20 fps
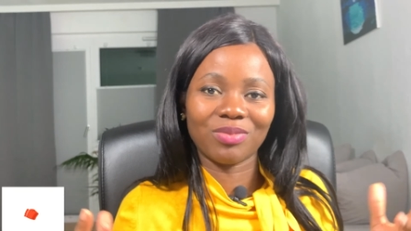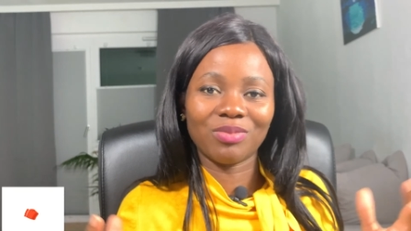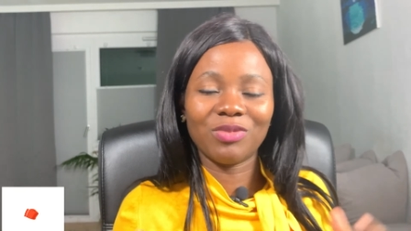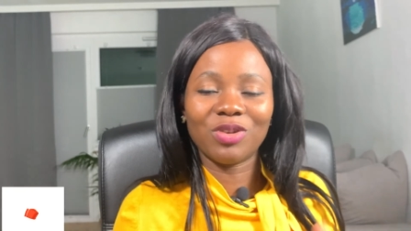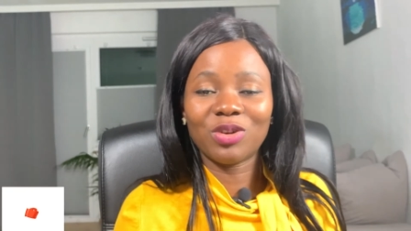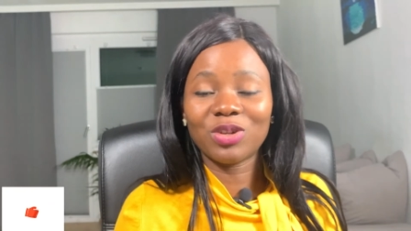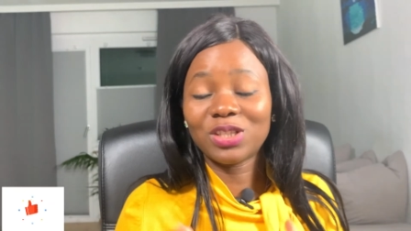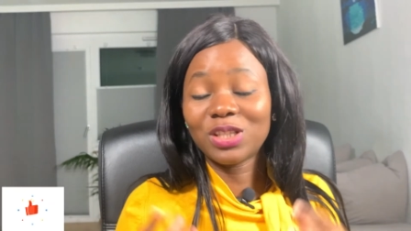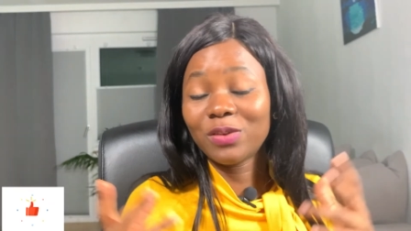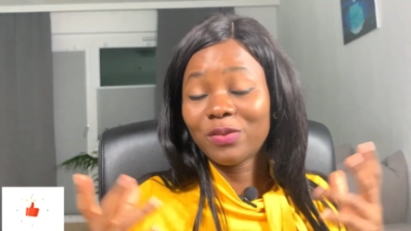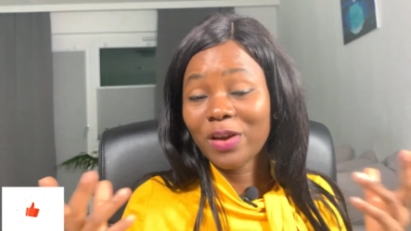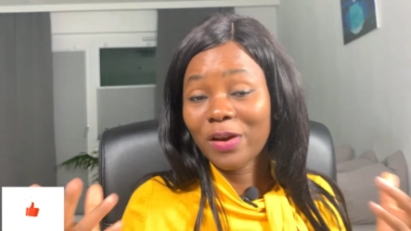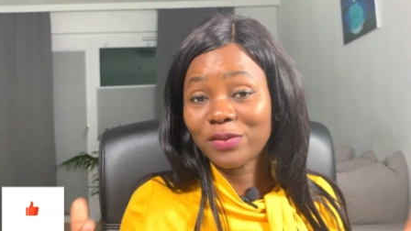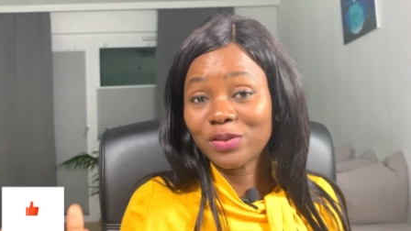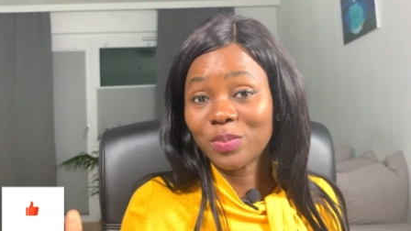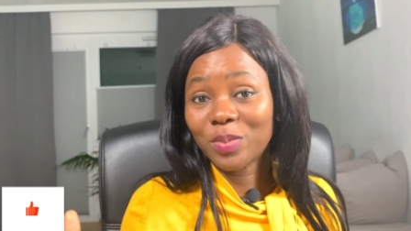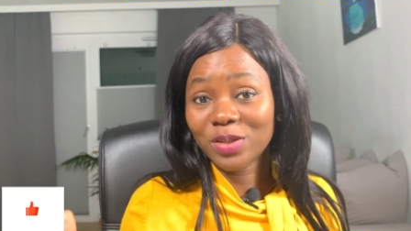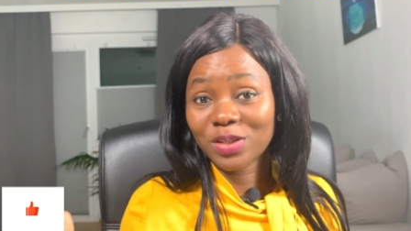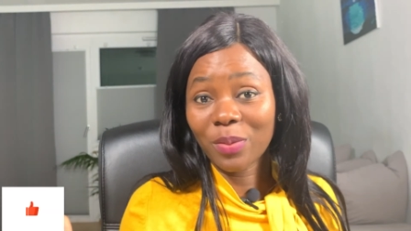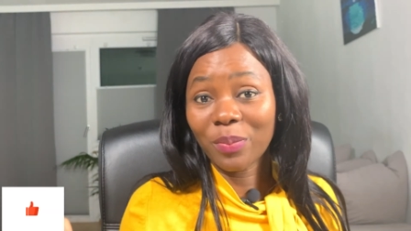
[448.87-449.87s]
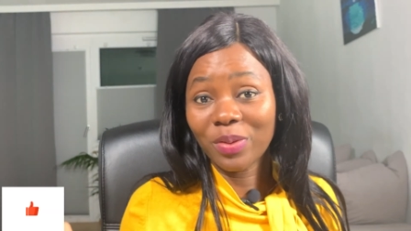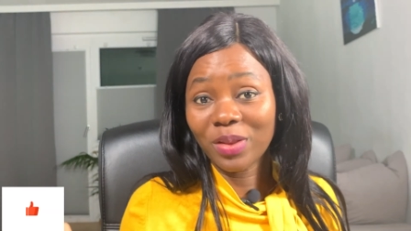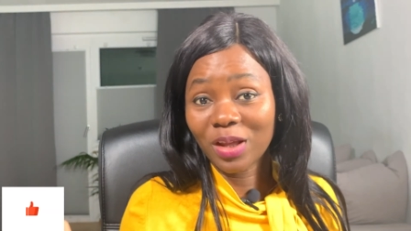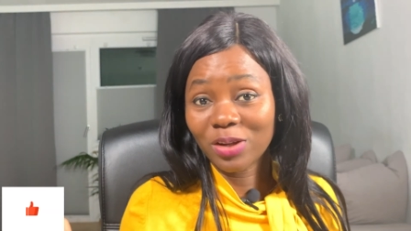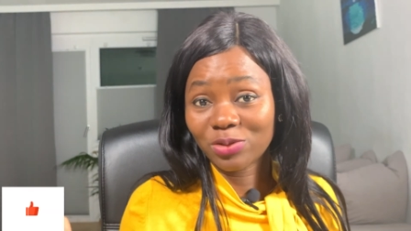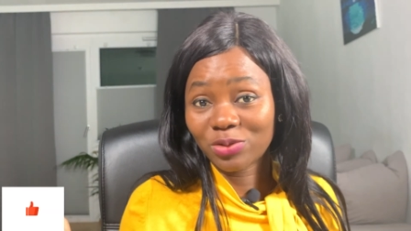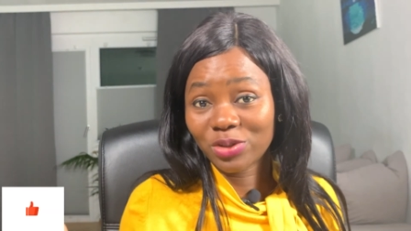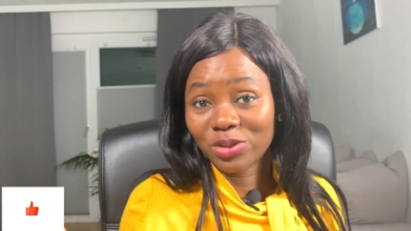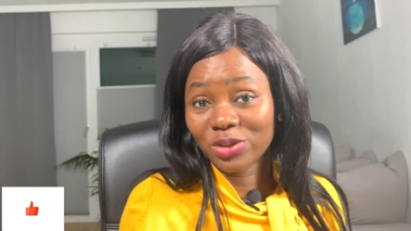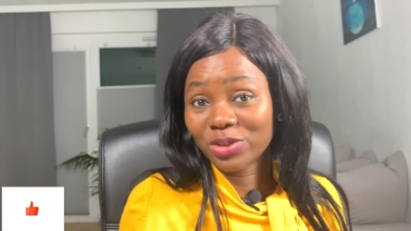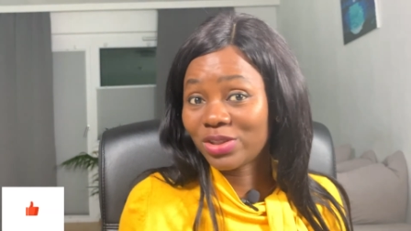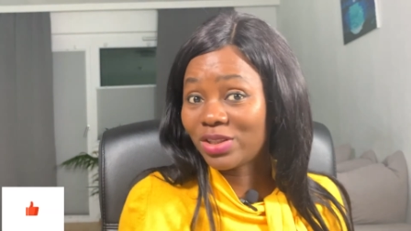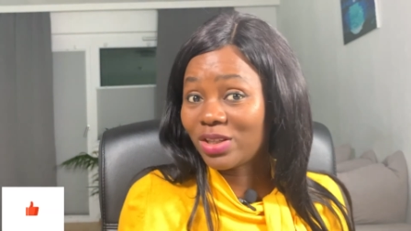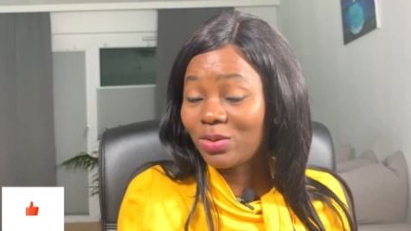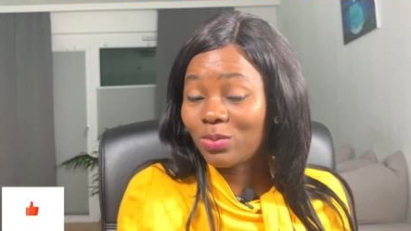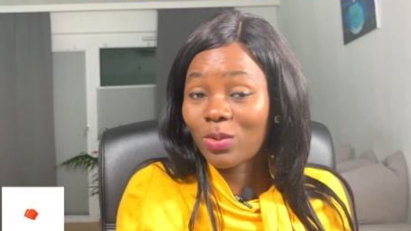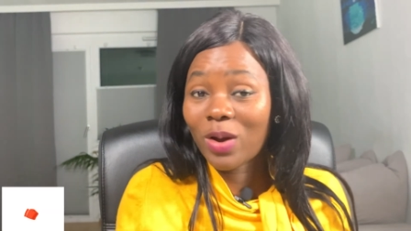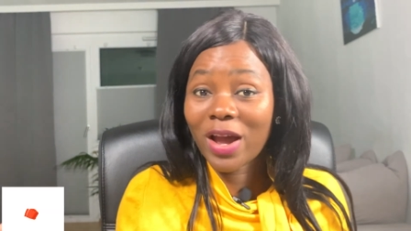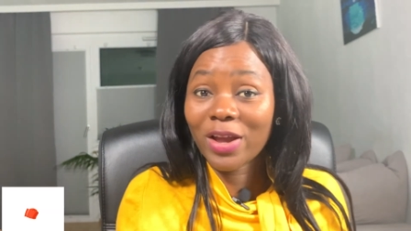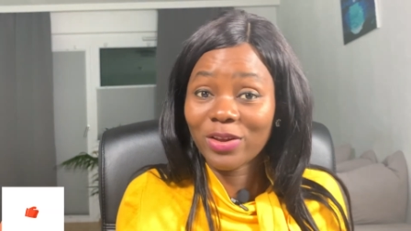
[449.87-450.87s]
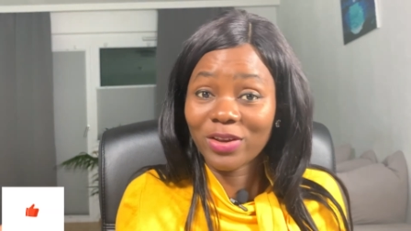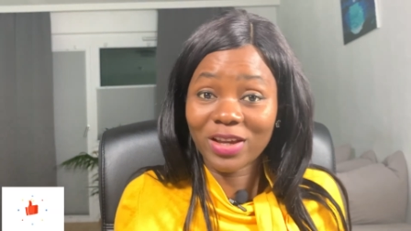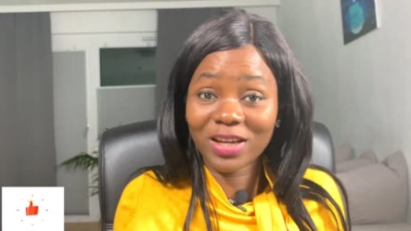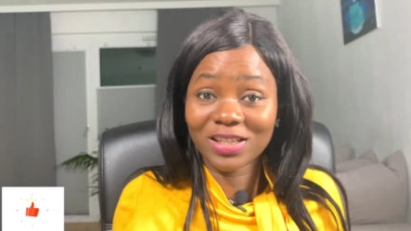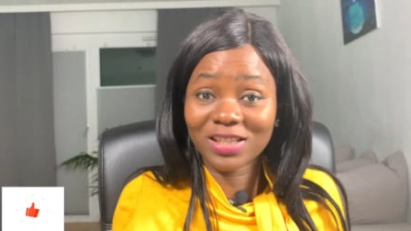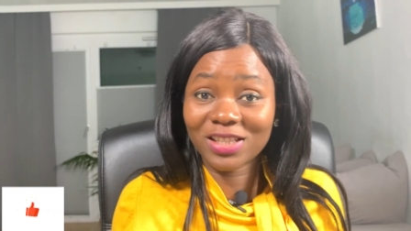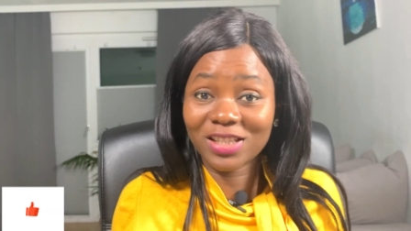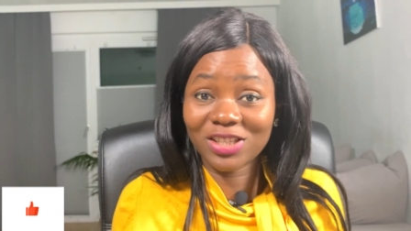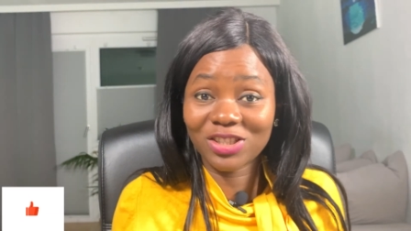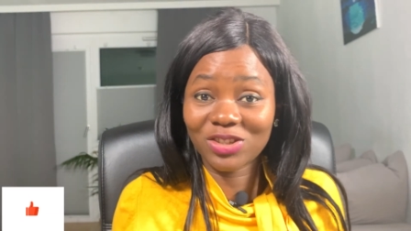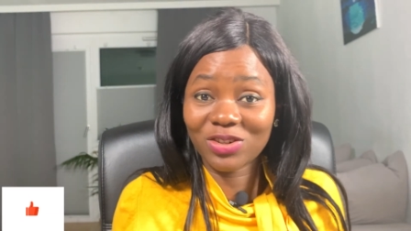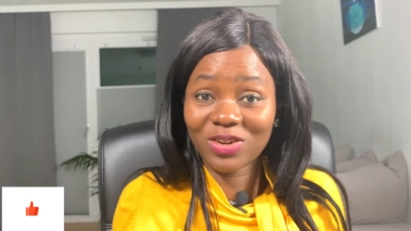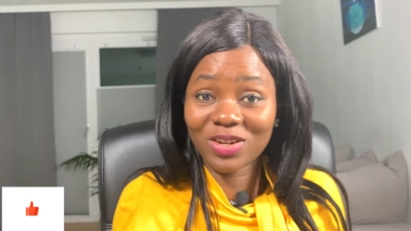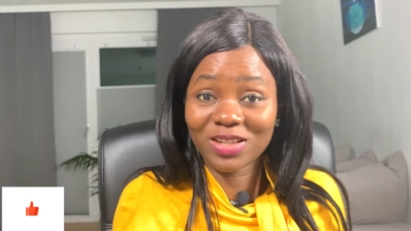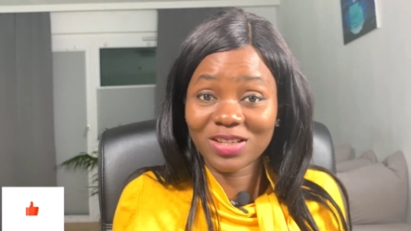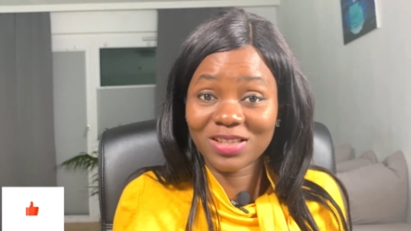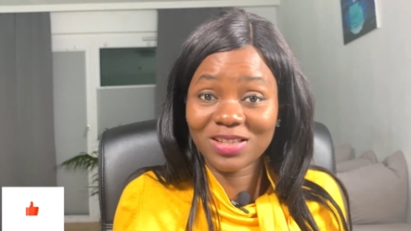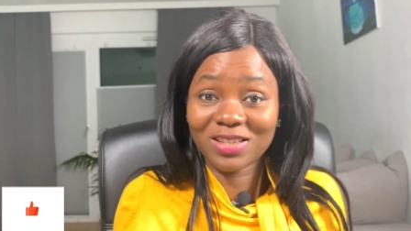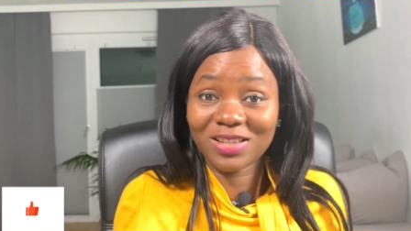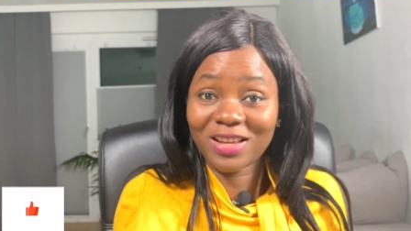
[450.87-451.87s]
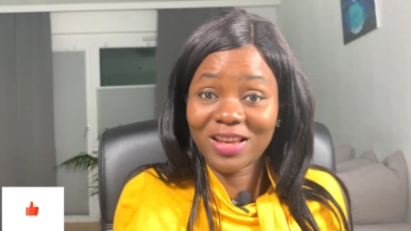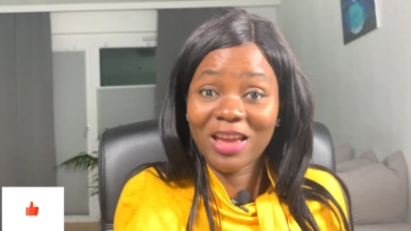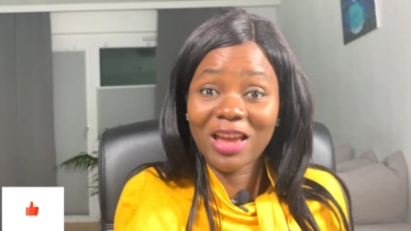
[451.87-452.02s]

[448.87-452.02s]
Because if you have to pay something outrageous, then why are you getting the insurance